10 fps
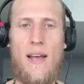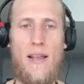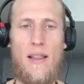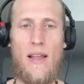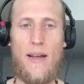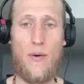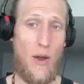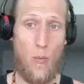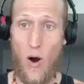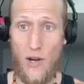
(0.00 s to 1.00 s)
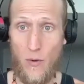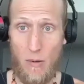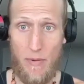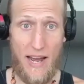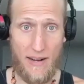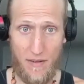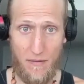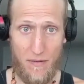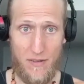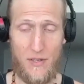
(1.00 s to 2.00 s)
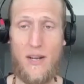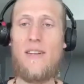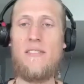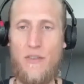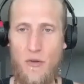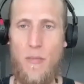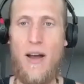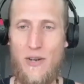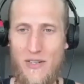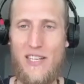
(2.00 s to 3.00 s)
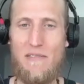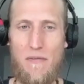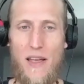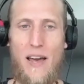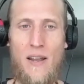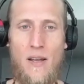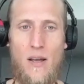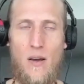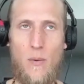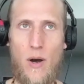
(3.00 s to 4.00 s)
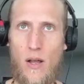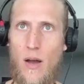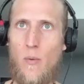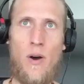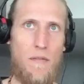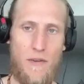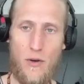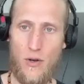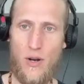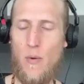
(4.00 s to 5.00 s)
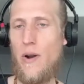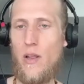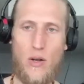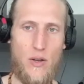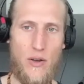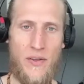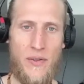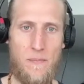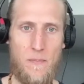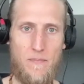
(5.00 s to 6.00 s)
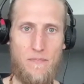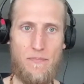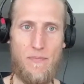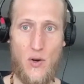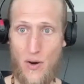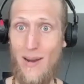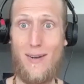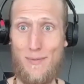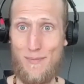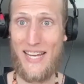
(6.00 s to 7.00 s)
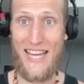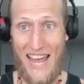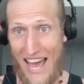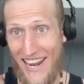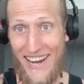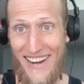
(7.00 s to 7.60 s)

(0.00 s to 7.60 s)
Like, okay, why do you want to be active? Just constantly remind yourself of that. Well, I want to feel good. I want to look good. Great, get at it.